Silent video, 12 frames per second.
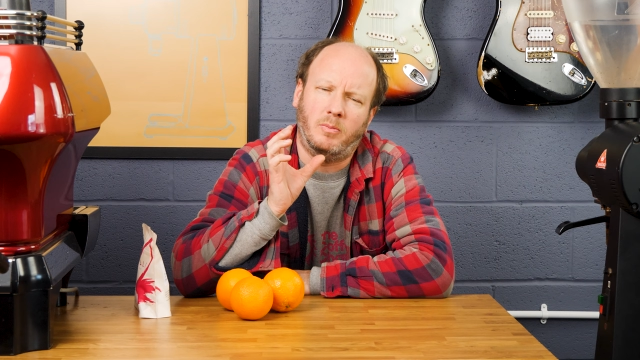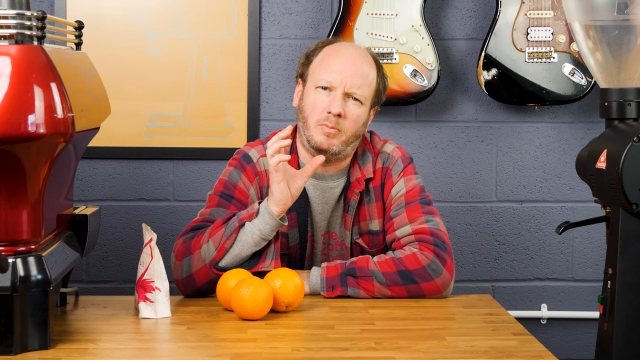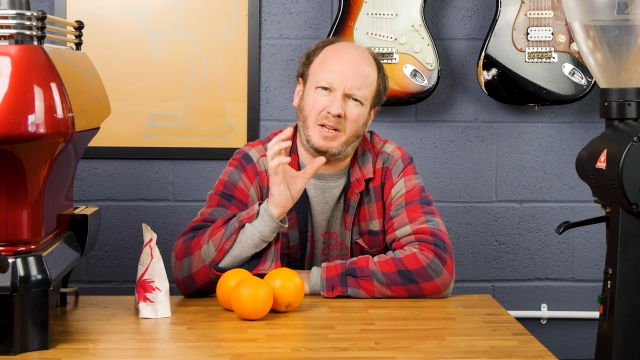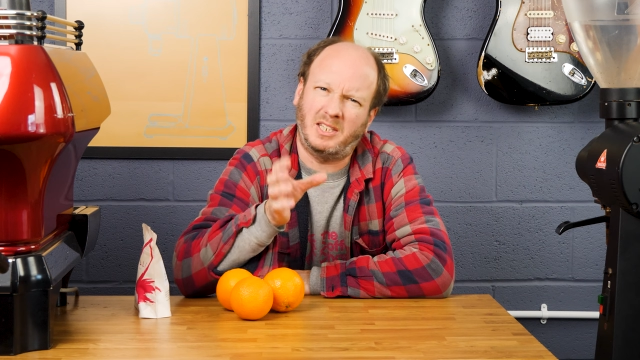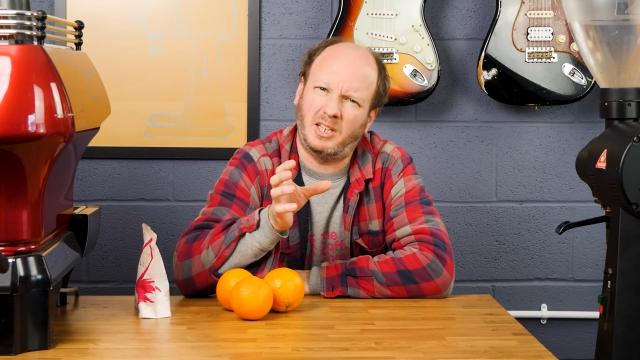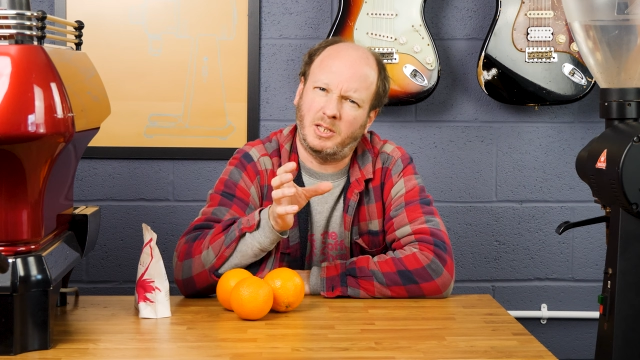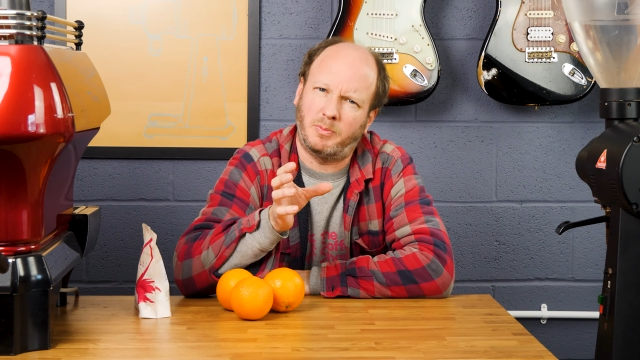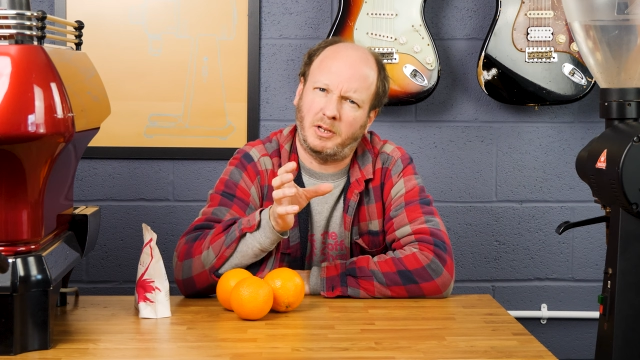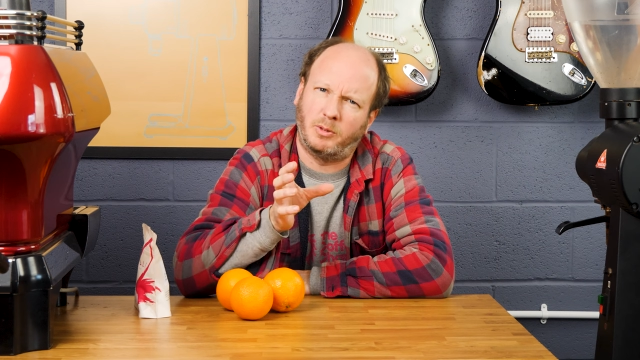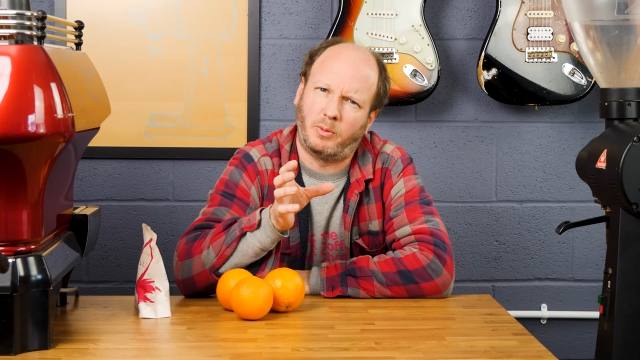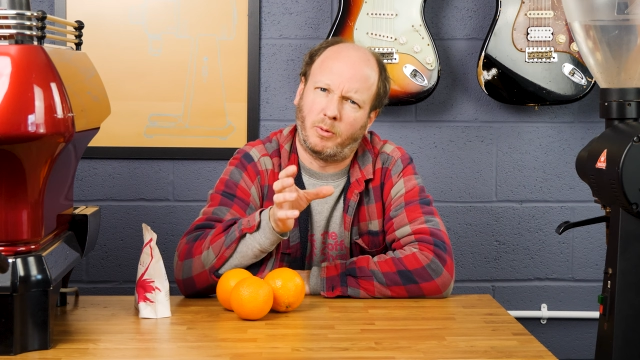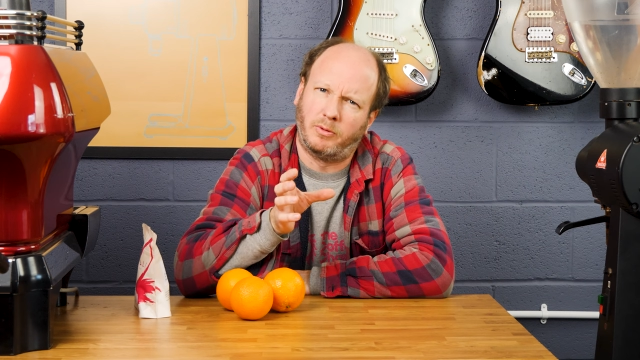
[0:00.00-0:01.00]
Mixing
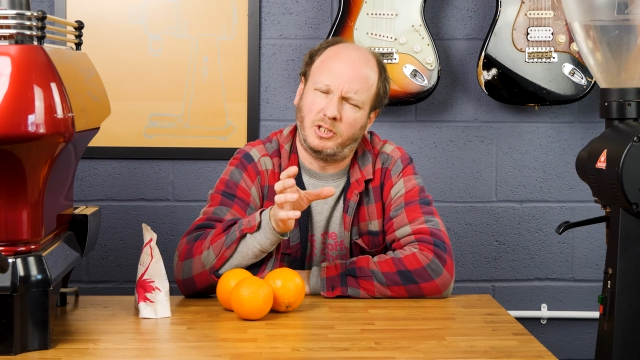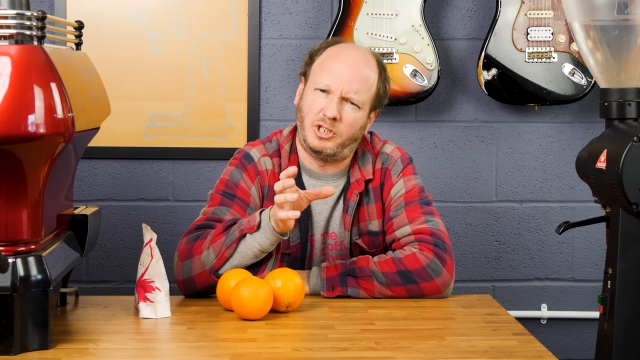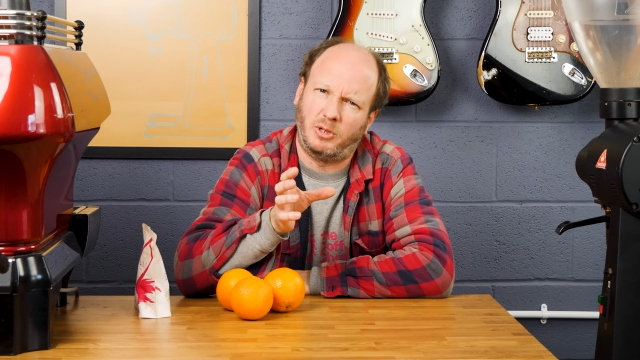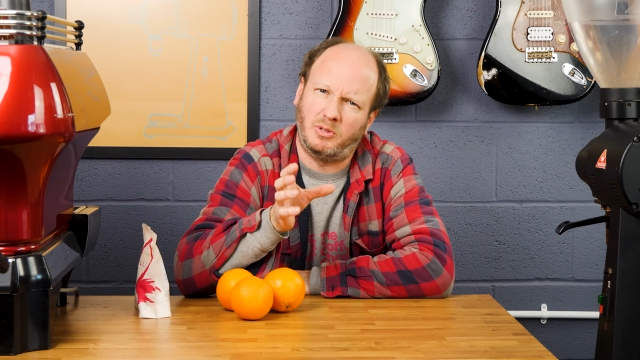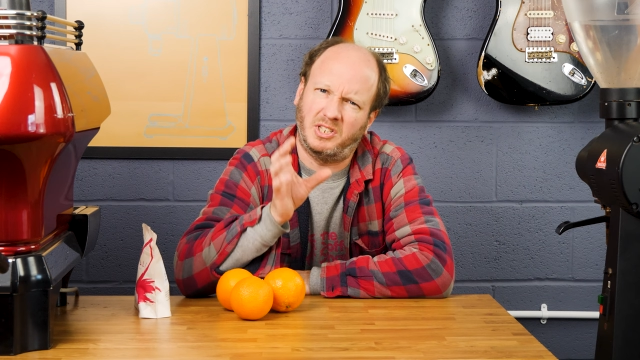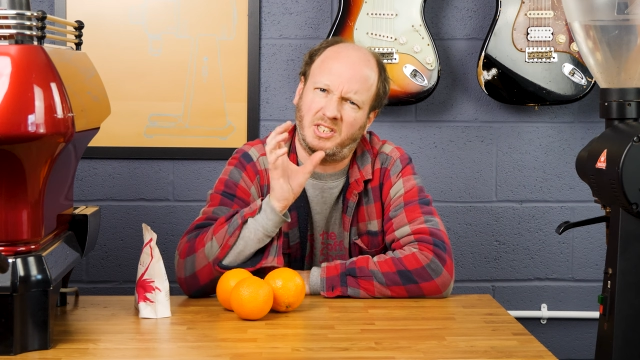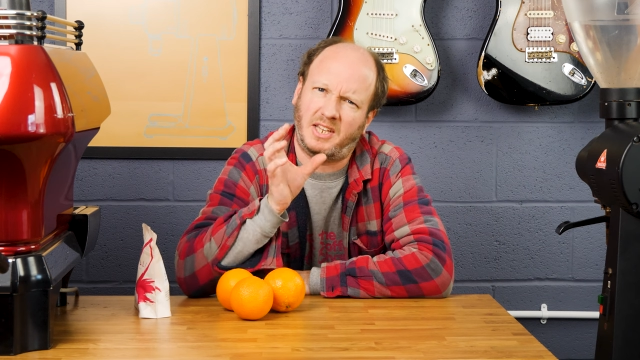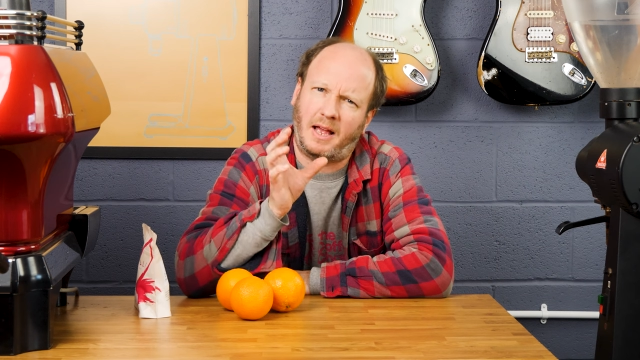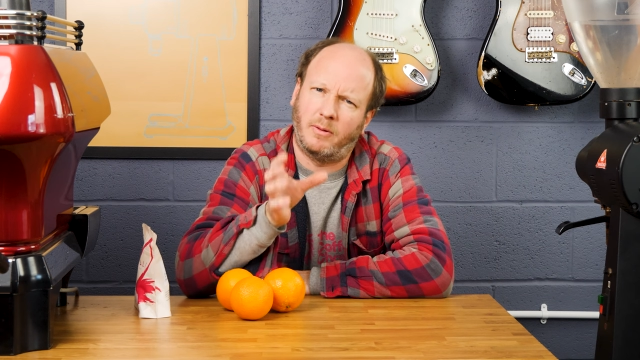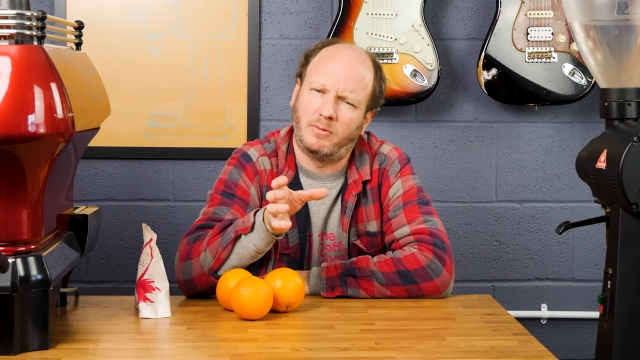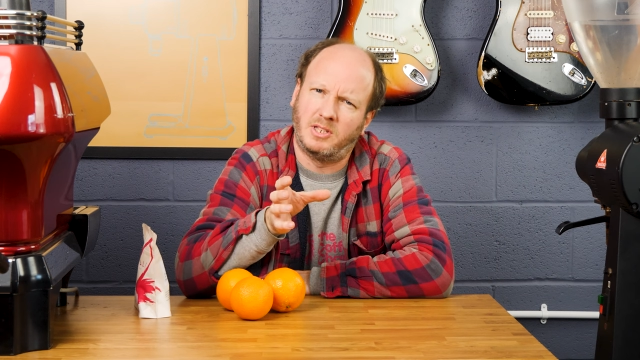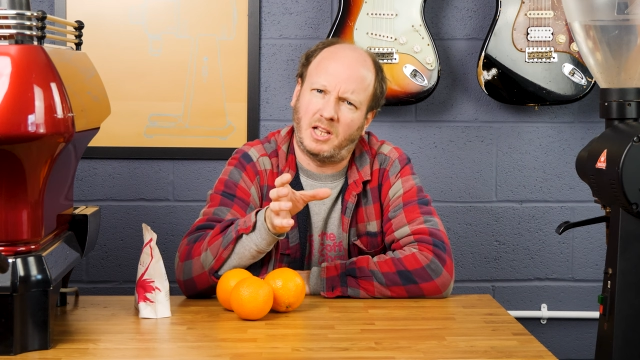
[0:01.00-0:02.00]
espresso with orange juice
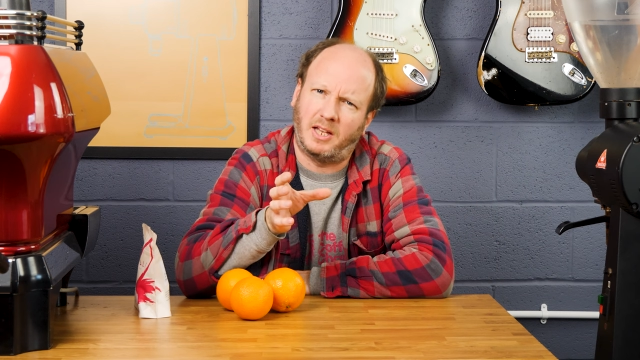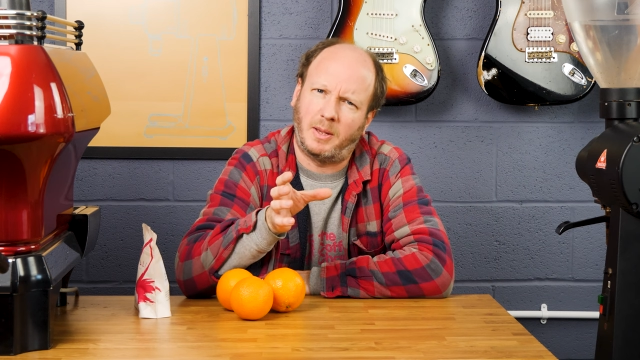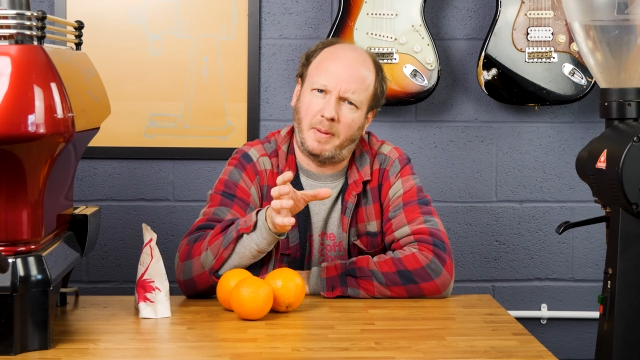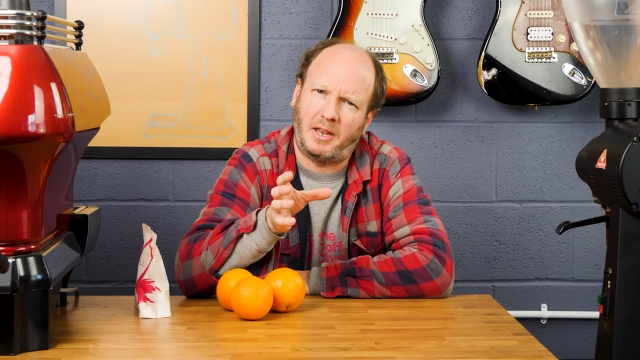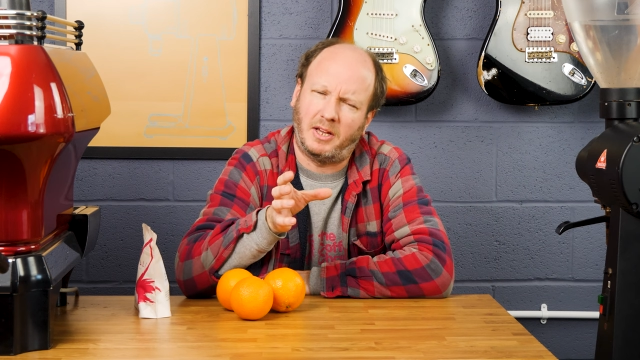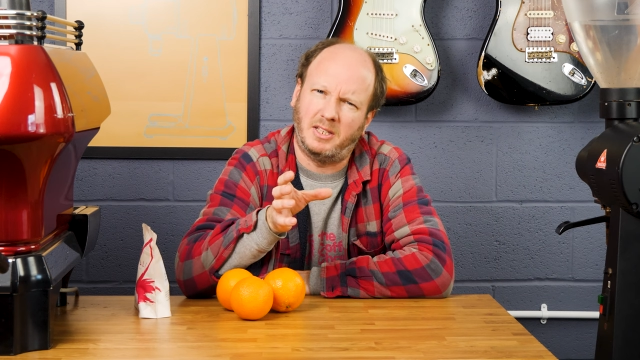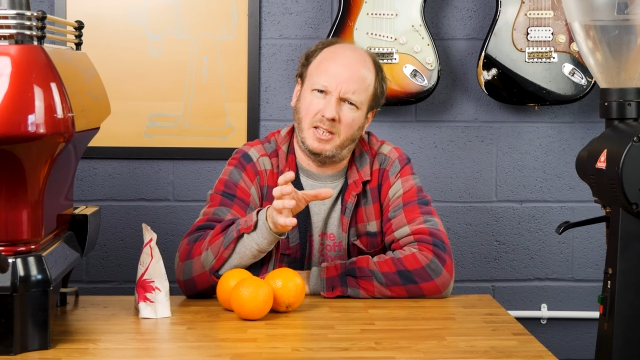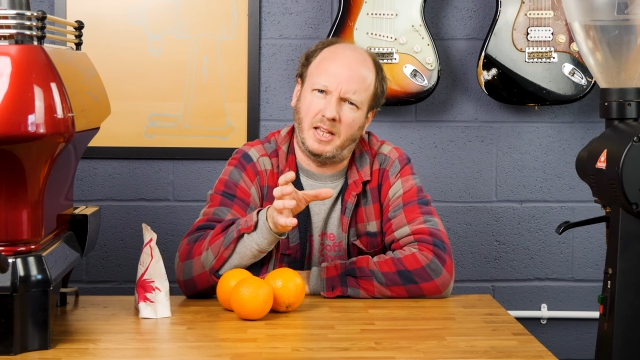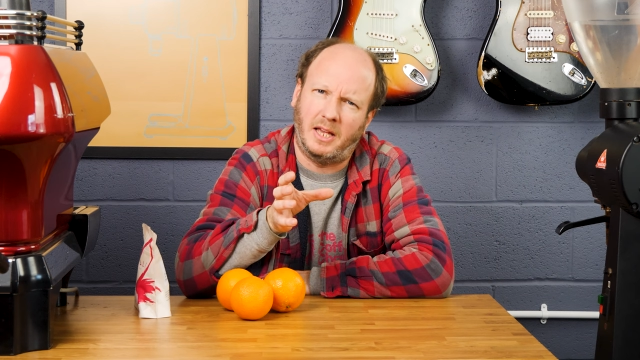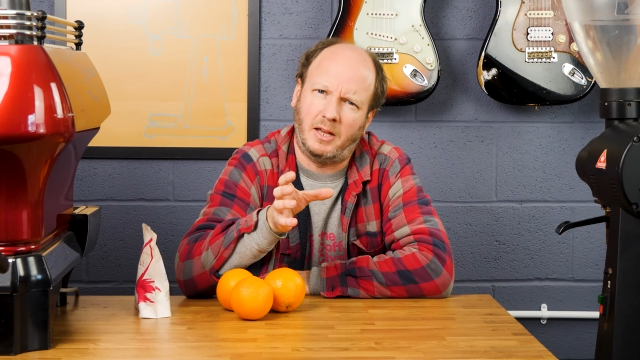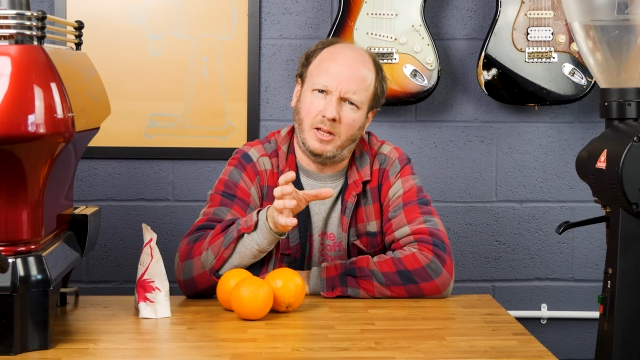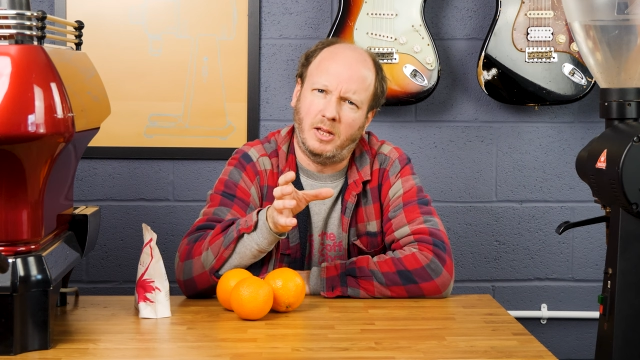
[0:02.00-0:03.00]
sounds like a bad
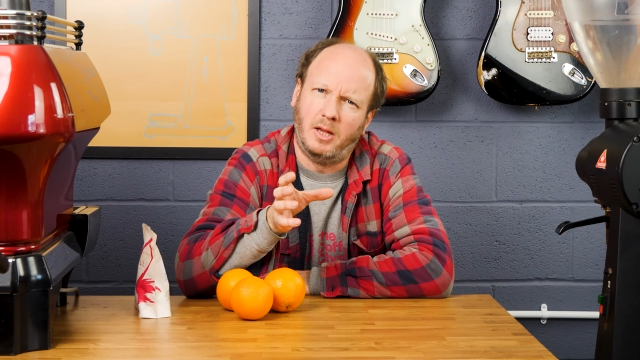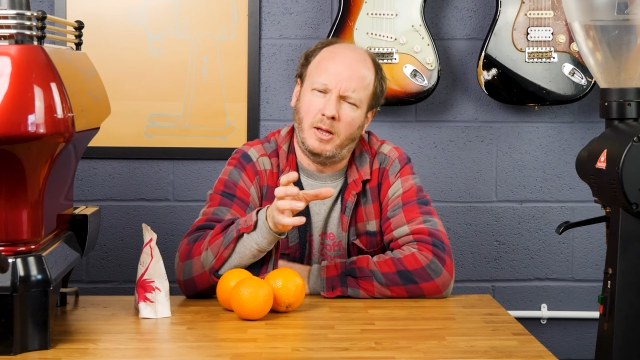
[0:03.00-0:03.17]
idea,